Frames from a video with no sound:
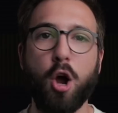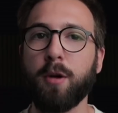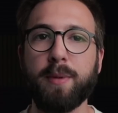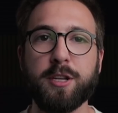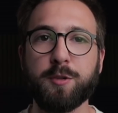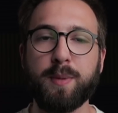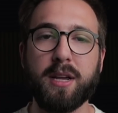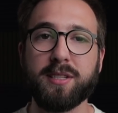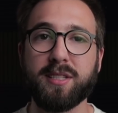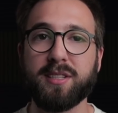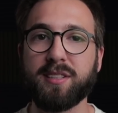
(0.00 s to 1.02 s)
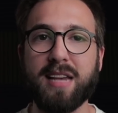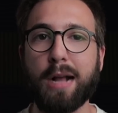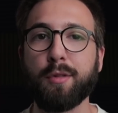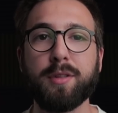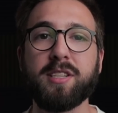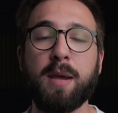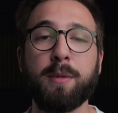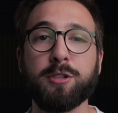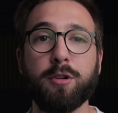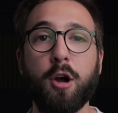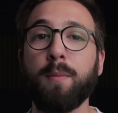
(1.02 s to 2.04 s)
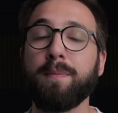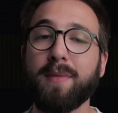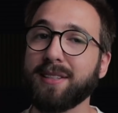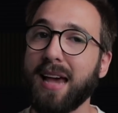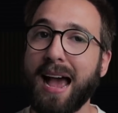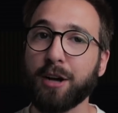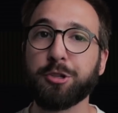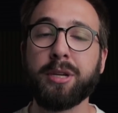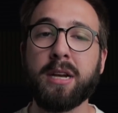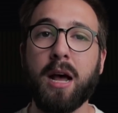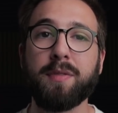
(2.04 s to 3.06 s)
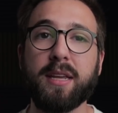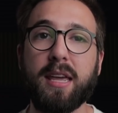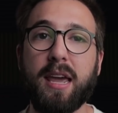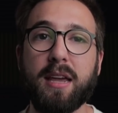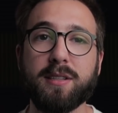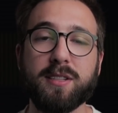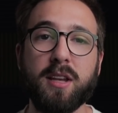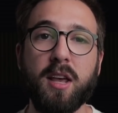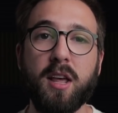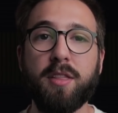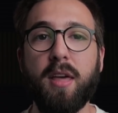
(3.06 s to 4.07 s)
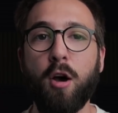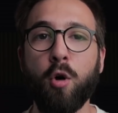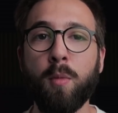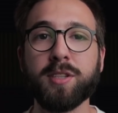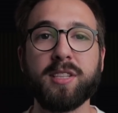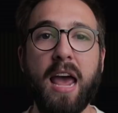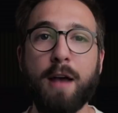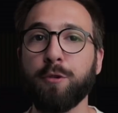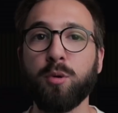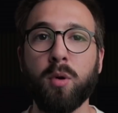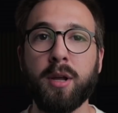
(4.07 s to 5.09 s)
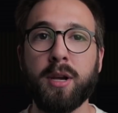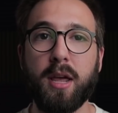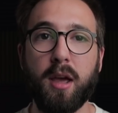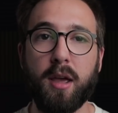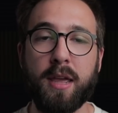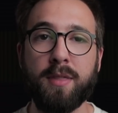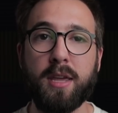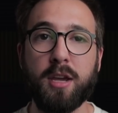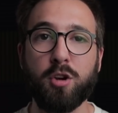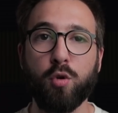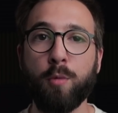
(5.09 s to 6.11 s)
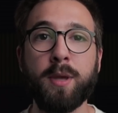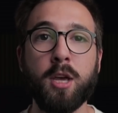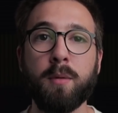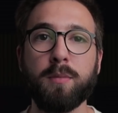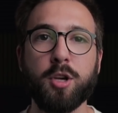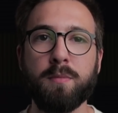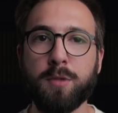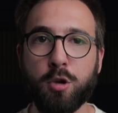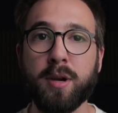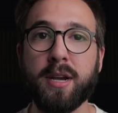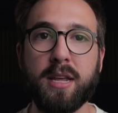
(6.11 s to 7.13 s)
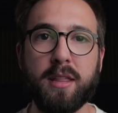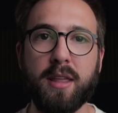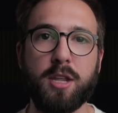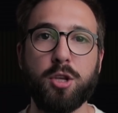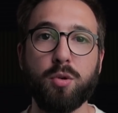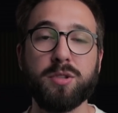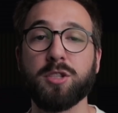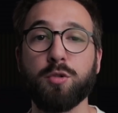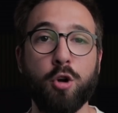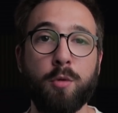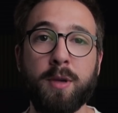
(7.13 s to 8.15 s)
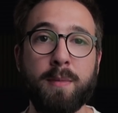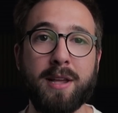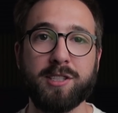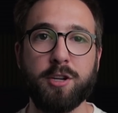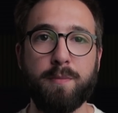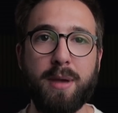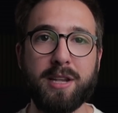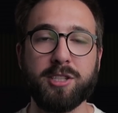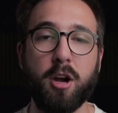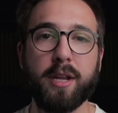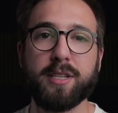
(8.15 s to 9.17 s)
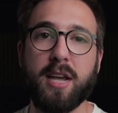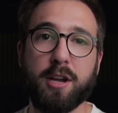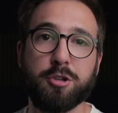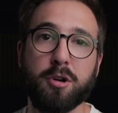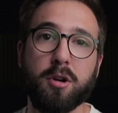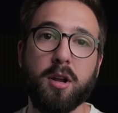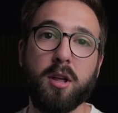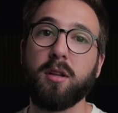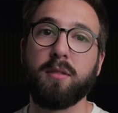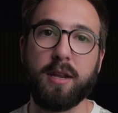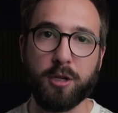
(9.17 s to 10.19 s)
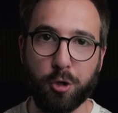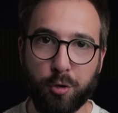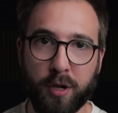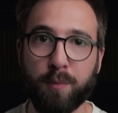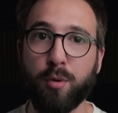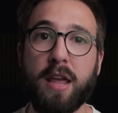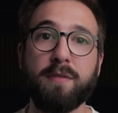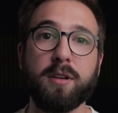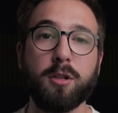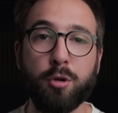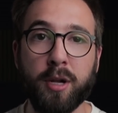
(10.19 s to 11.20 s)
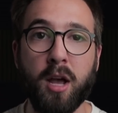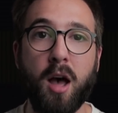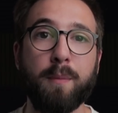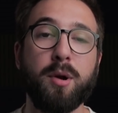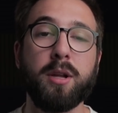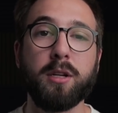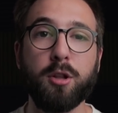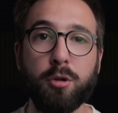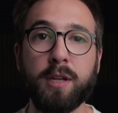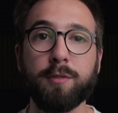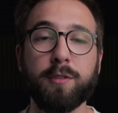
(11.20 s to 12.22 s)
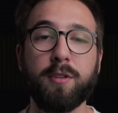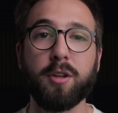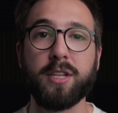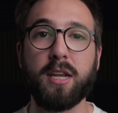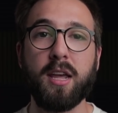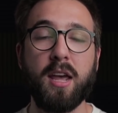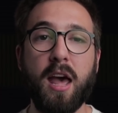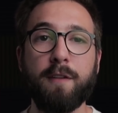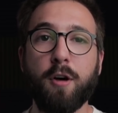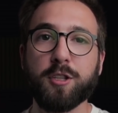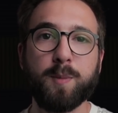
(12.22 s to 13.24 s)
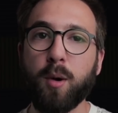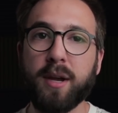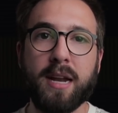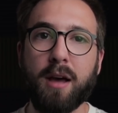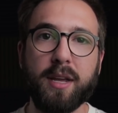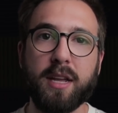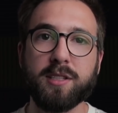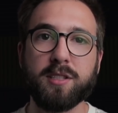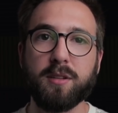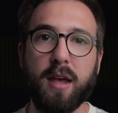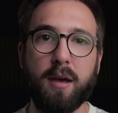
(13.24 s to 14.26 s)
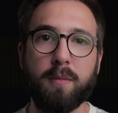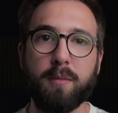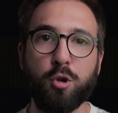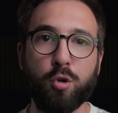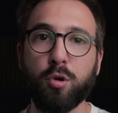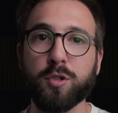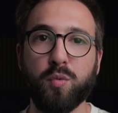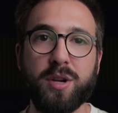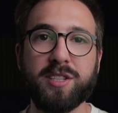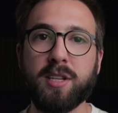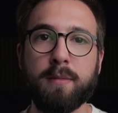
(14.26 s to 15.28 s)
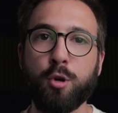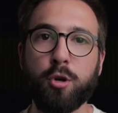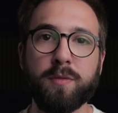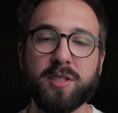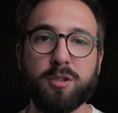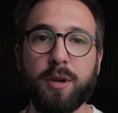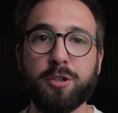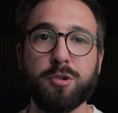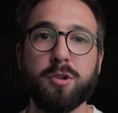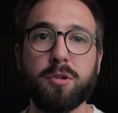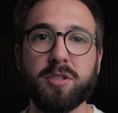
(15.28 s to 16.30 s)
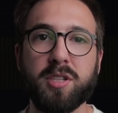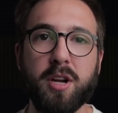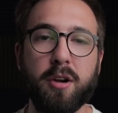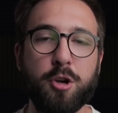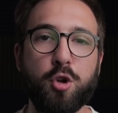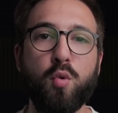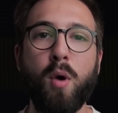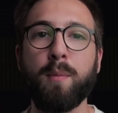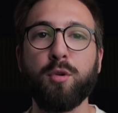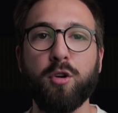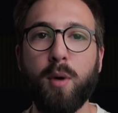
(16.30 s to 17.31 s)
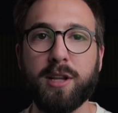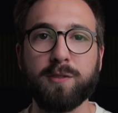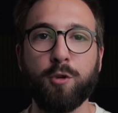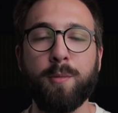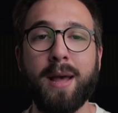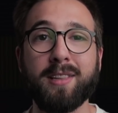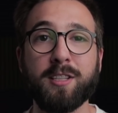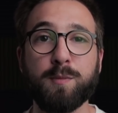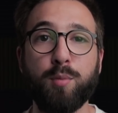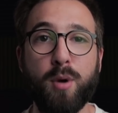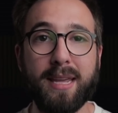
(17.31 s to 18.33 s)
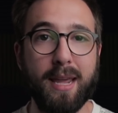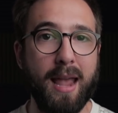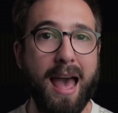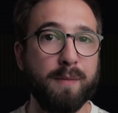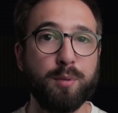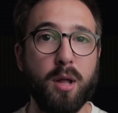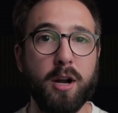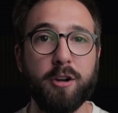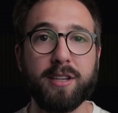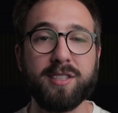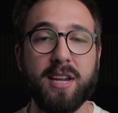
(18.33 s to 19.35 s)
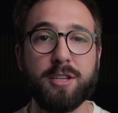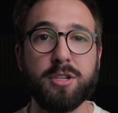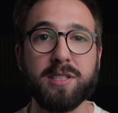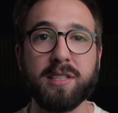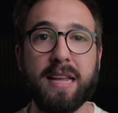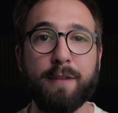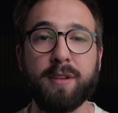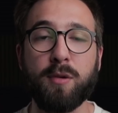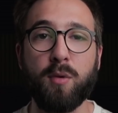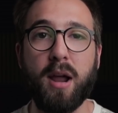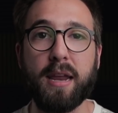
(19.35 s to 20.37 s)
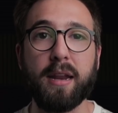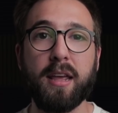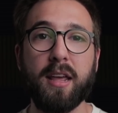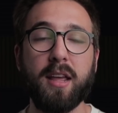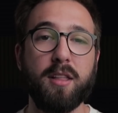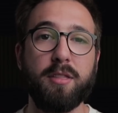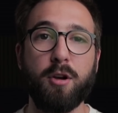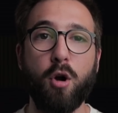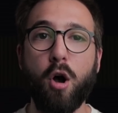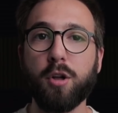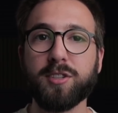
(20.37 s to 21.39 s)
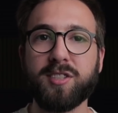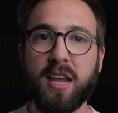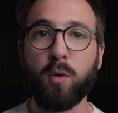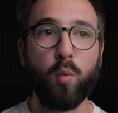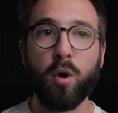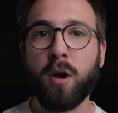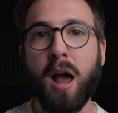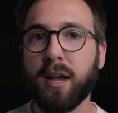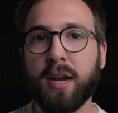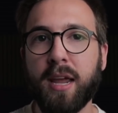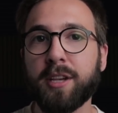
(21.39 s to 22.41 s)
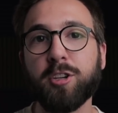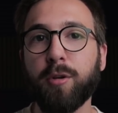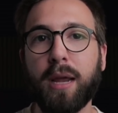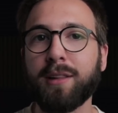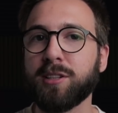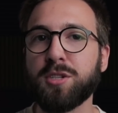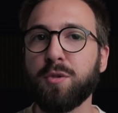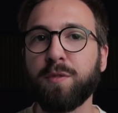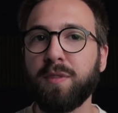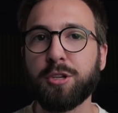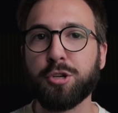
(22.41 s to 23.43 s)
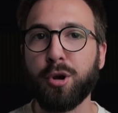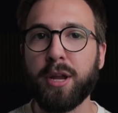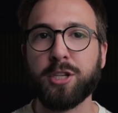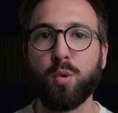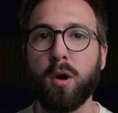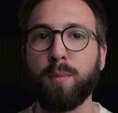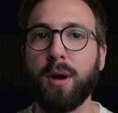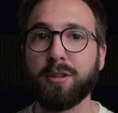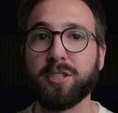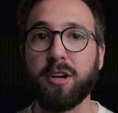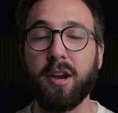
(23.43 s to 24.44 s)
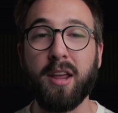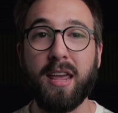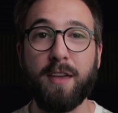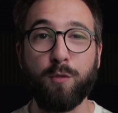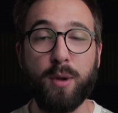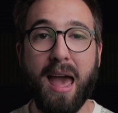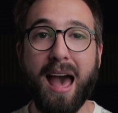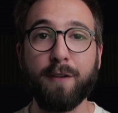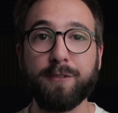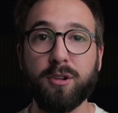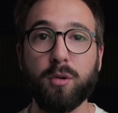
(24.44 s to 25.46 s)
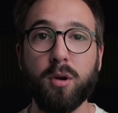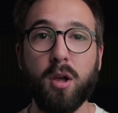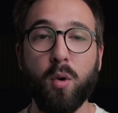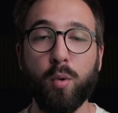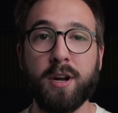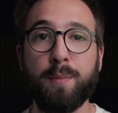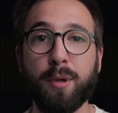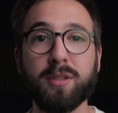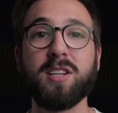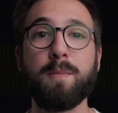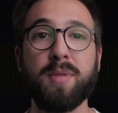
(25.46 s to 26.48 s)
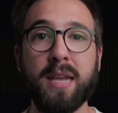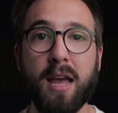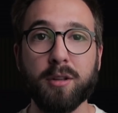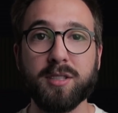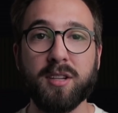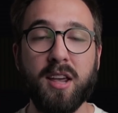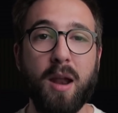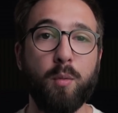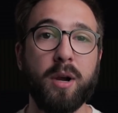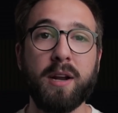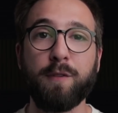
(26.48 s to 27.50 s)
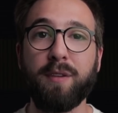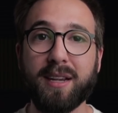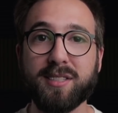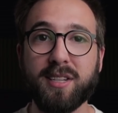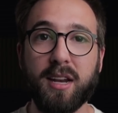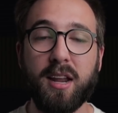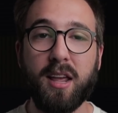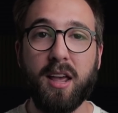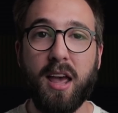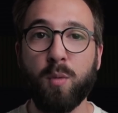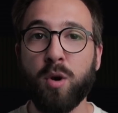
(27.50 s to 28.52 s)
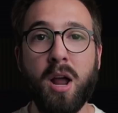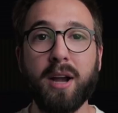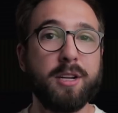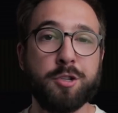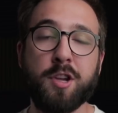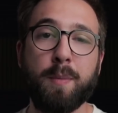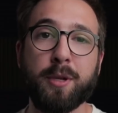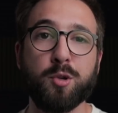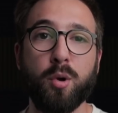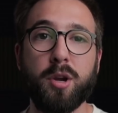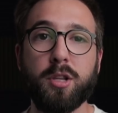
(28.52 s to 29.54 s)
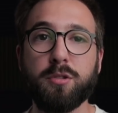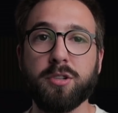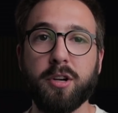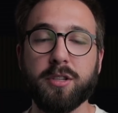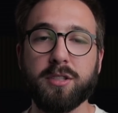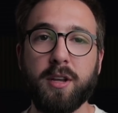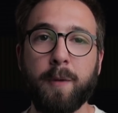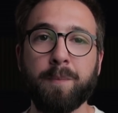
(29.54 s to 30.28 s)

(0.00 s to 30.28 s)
garbage because it's exactly the same as Chrome. That's actually not the case. Almost everyone in the Chromium community that uses Chromium as their base architecture, including Brave, including Opera, including Vivaldi, have all spoken out against Google's recent moves to introduce their new web request format that's breaking ad blocker extensions left and right. They're all saying, we're not gonna integrate this new feature into our browser. If we have to, we're gonna build something else and we're gonna fix it and we're not gonna ship it to our users.